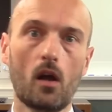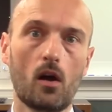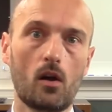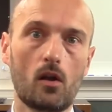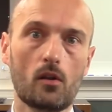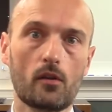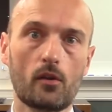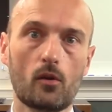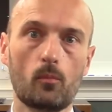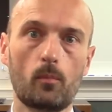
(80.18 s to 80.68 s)

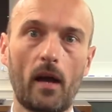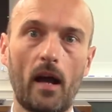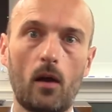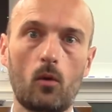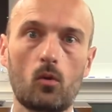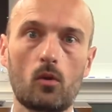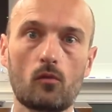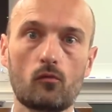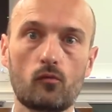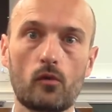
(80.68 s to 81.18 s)
although
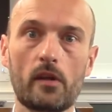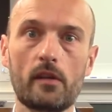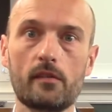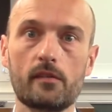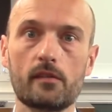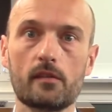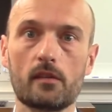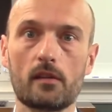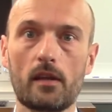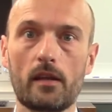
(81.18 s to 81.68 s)
Powell
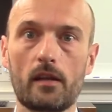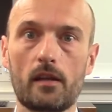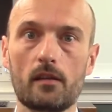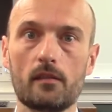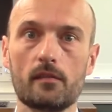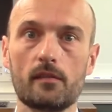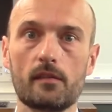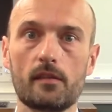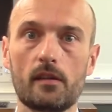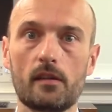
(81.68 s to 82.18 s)
recently
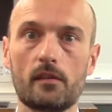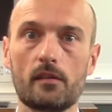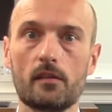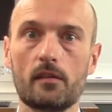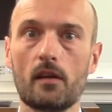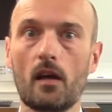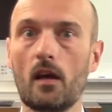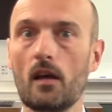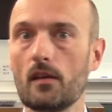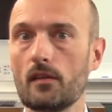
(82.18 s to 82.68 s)

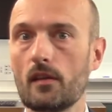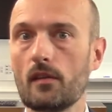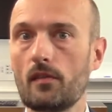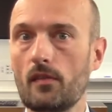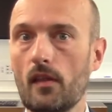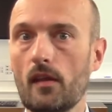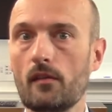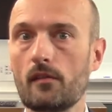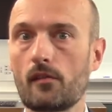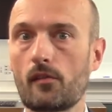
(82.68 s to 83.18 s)
conceded that
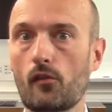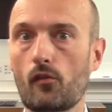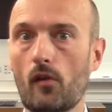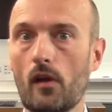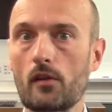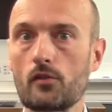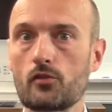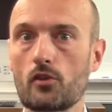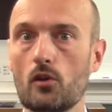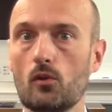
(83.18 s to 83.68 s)
this
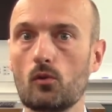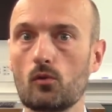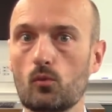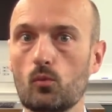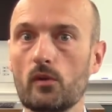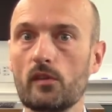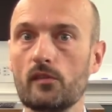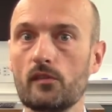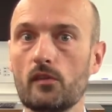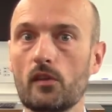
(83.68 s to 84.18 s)
threshold
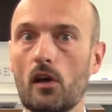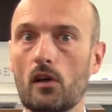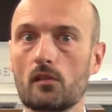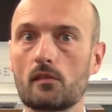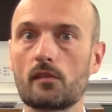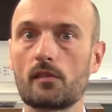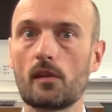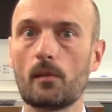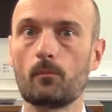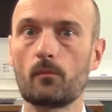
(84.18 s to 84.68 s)
was not
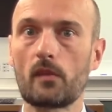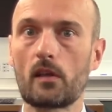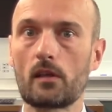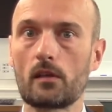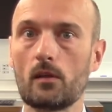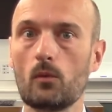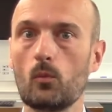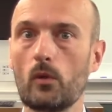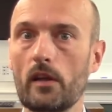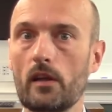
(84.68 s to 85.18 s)
something
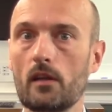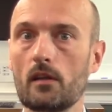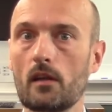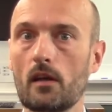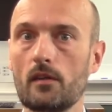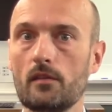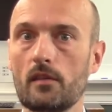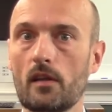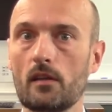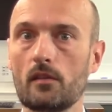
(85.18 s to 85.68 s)
that we can
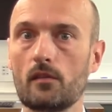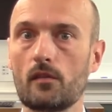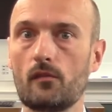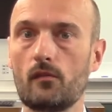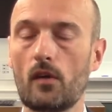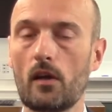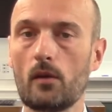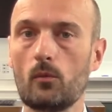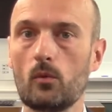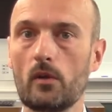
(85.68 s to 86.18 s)

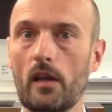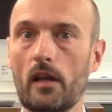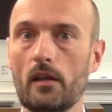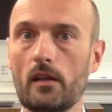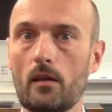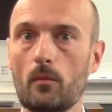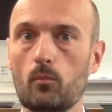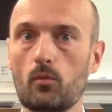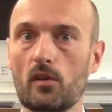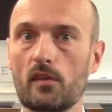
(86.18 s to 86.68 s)
identify with
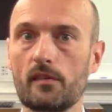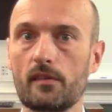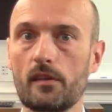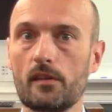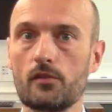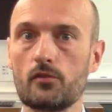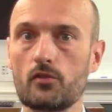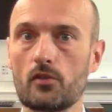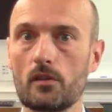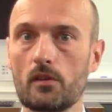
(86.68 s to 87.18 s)
any
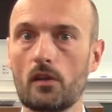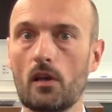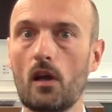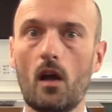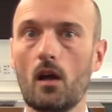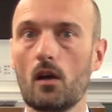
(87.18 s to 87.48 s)
precision.